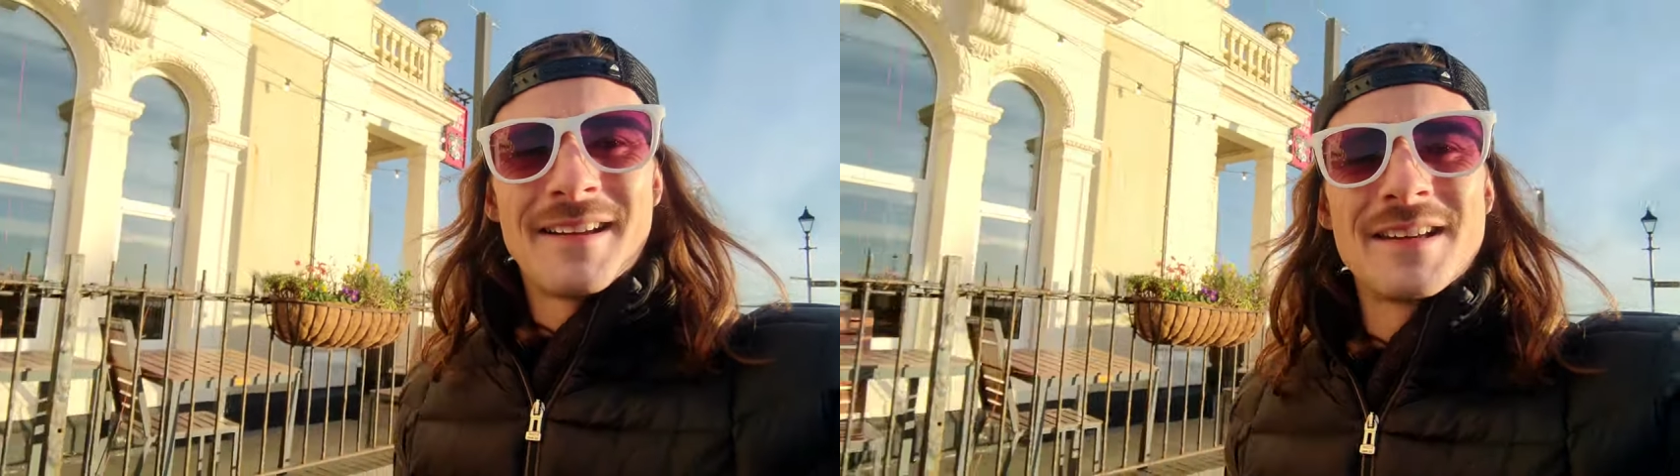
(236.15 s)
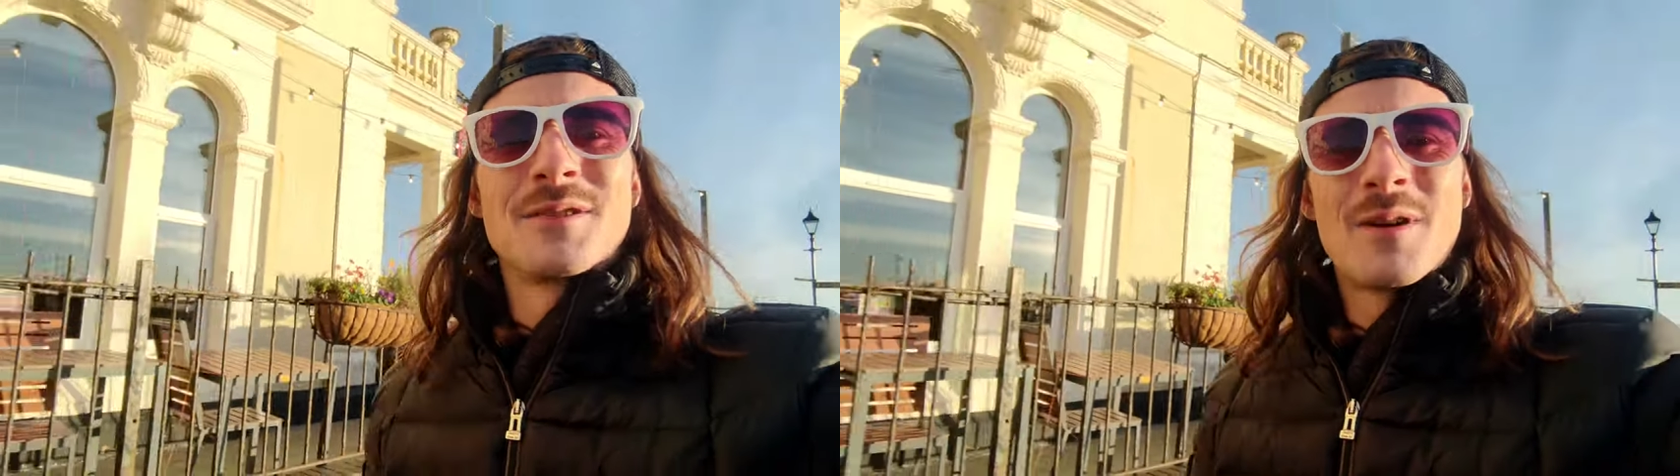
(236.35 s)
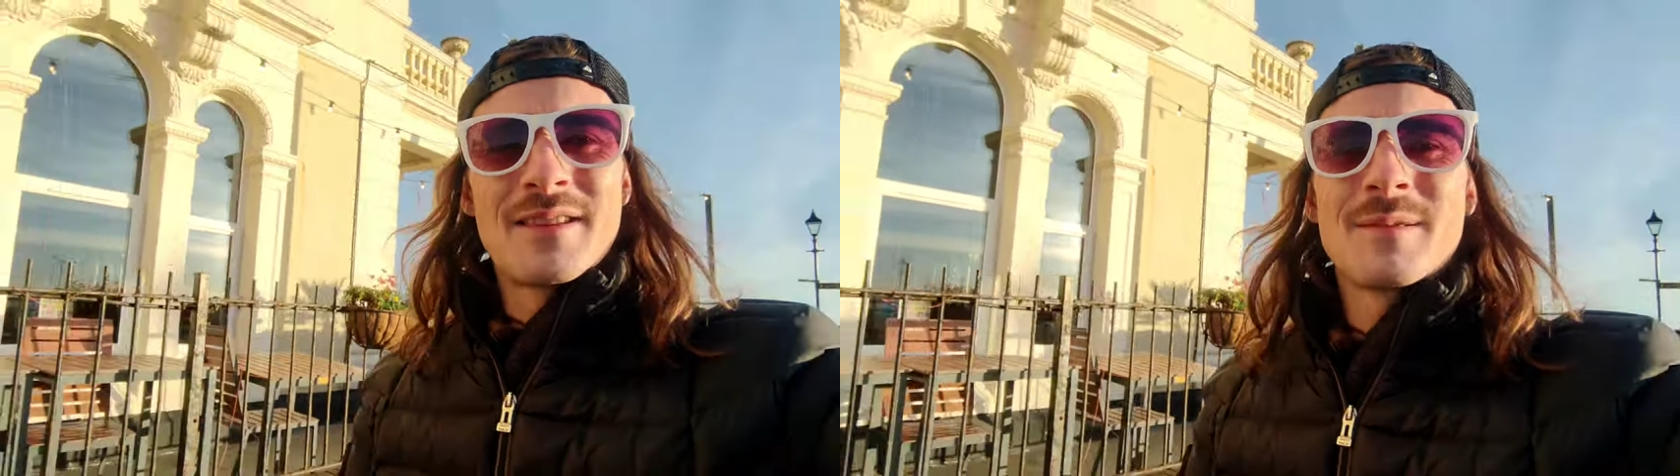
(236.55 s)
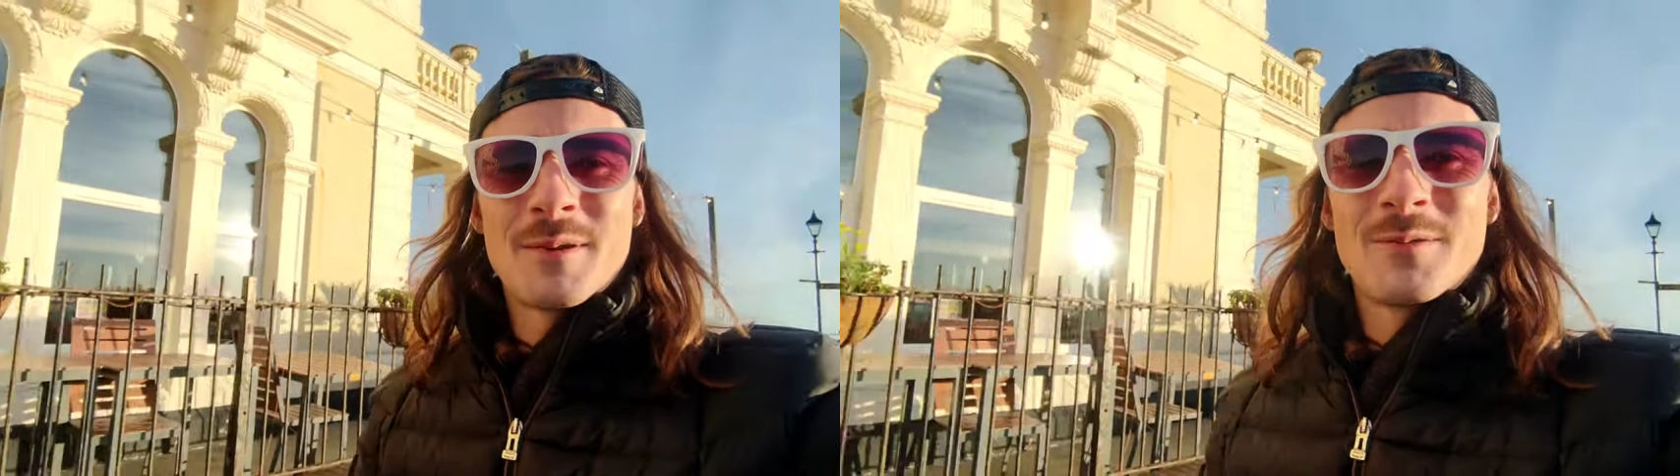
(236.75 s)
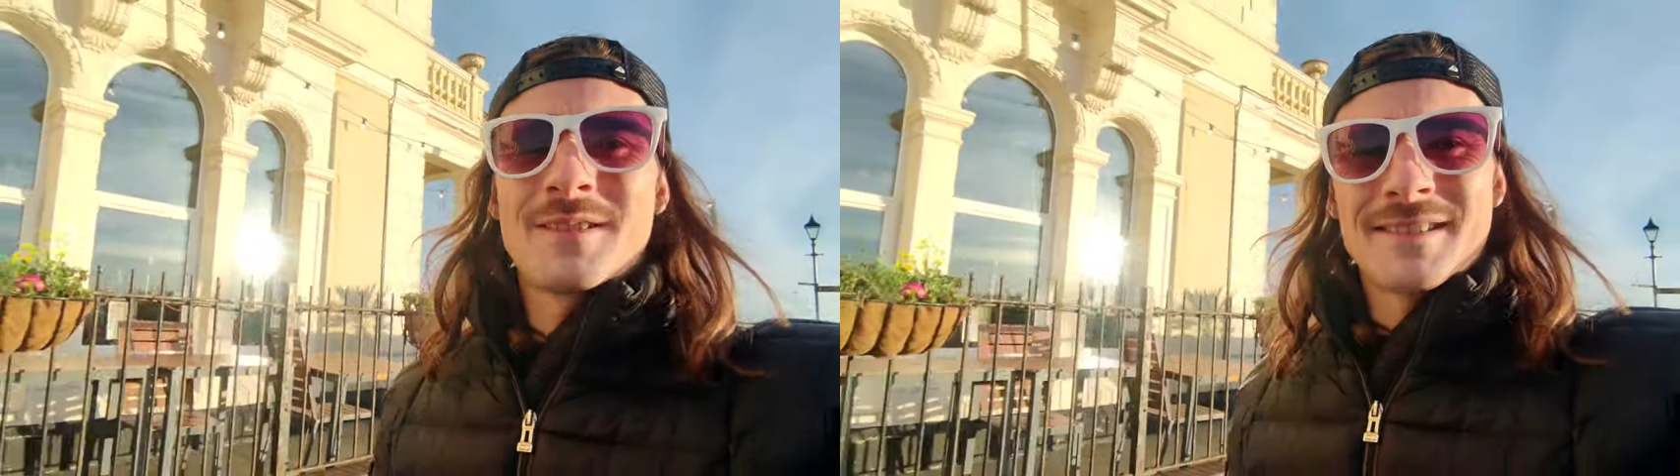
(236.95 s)
has a
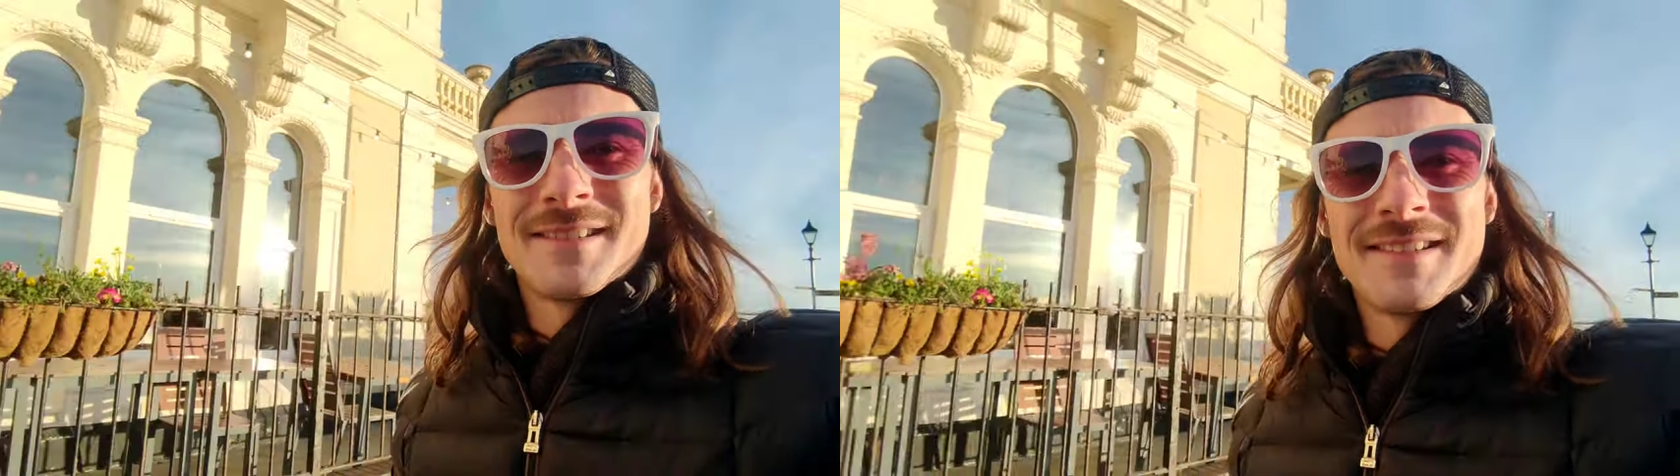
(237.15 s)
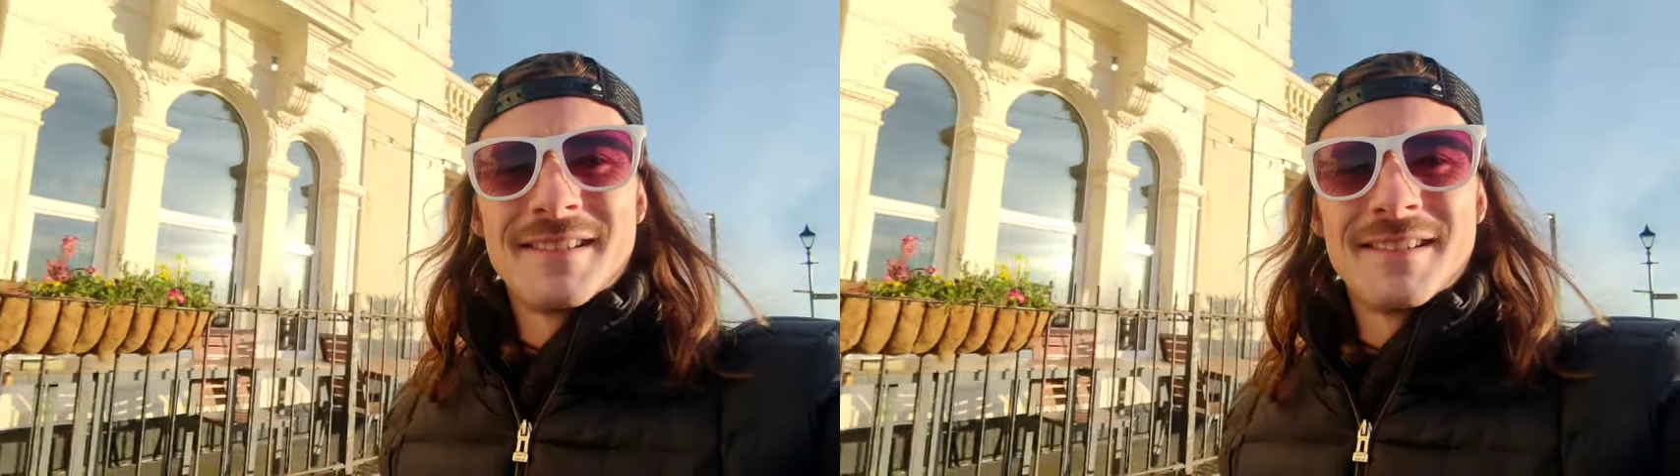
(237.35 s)
Weatherspoons.